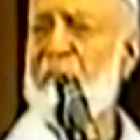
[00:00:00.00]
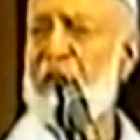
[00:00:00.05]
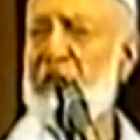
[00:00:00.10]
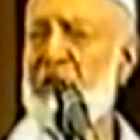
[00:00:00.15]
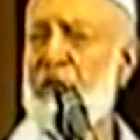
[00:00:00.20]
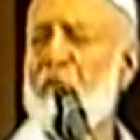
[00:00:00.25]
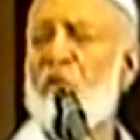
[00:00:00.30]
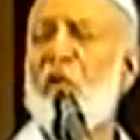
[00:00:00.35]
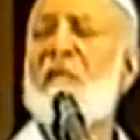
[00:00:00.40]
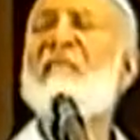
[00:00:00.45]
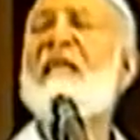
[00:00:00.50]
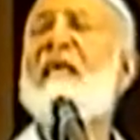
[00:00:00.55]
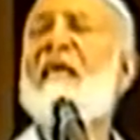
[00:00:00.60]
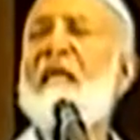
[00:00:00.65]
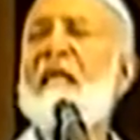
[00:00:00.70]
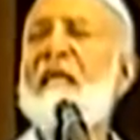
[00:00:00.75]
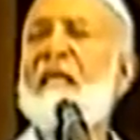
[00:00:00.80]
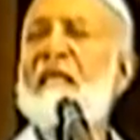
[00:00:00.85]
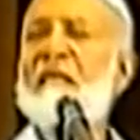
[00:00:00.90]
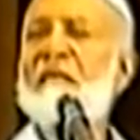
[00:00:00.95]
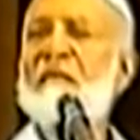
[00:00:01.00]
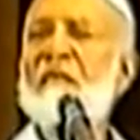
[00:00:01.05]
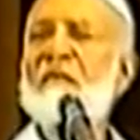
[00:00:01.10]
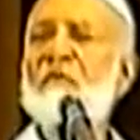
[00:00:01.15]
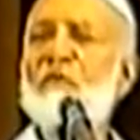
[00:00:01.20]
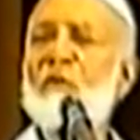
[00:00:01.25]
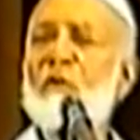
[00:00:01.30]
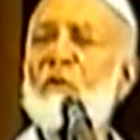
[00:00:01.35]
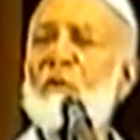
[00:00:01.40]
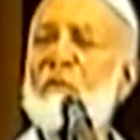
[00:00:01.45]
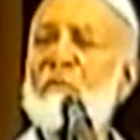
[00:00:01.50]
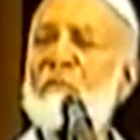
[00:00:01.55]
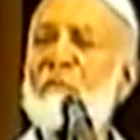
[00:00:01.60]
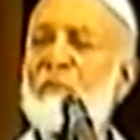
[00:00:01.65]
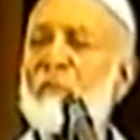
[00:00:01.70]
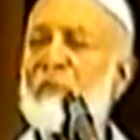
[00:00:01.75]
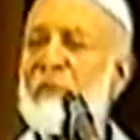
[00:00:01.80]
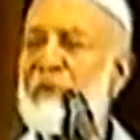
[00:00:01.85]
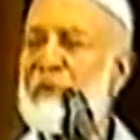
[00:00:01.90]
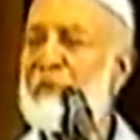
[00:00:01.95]
Numbers, Deuteronomy. So
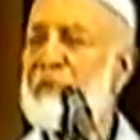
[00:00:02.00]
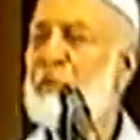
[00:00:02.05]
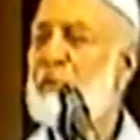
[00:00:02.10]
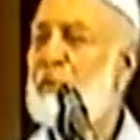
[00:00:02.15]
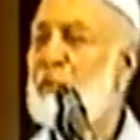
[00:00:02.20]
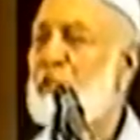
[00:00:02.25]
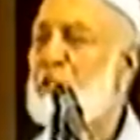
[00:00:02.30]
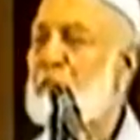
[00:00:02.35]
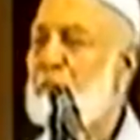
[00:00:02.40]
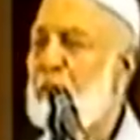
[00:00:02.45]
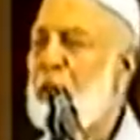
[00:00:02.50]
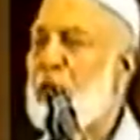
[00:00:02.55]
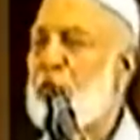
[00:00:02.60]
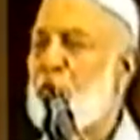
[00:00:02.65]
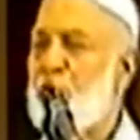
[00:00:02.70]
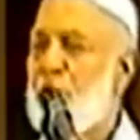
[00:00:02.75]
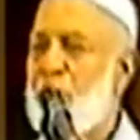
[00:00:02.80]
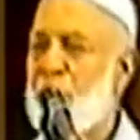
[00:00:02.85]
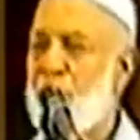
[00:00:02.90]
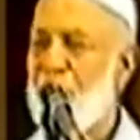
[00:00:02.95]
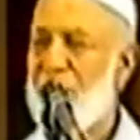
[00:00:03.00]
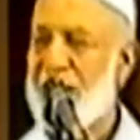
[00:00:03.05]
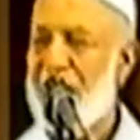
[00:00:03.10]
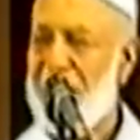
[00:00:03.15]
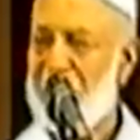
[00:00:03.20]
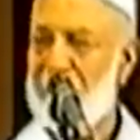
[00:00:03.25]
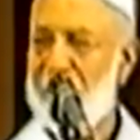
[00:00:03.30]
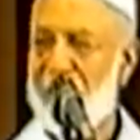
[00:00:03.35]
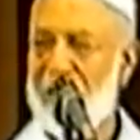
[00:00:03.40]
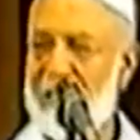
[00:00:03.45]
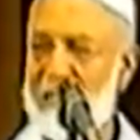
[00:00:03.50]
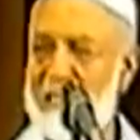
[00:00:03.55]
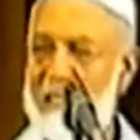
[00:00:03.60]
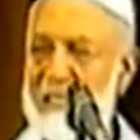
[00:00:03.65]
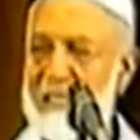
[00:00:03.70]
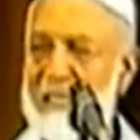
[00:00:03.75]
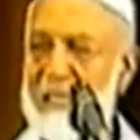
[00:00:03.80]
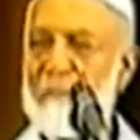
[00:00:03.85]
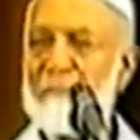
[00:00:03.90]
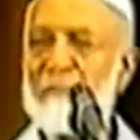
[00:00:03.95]
you speak to him on that
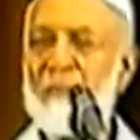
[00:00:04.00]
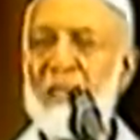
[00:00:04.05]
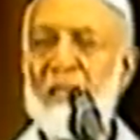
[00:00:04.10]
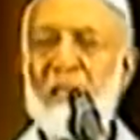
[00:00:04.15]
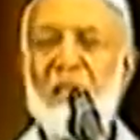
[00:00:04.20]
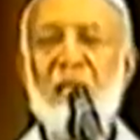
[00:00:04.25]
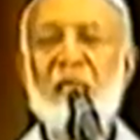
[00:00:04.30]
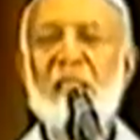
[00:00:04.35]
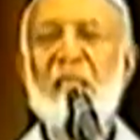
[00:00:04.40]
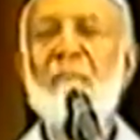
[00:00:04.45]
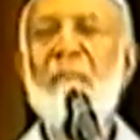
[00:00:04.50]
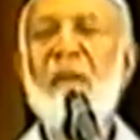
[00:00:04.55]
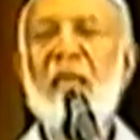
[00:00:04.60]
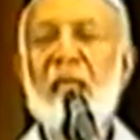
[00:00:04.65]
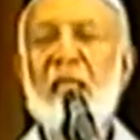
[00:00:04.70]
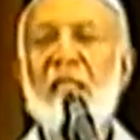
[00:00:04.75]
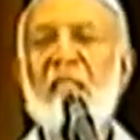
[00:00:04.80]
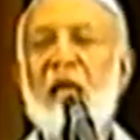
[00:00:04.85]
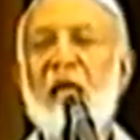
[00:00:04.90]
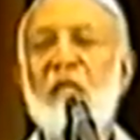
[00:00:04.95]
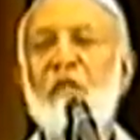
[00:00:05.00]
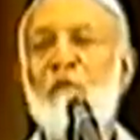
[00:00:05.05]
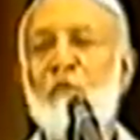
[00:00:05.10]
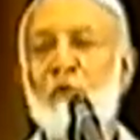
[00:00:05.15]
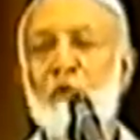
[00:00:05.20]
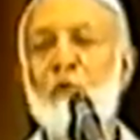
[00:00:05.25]
basis. There is a better chance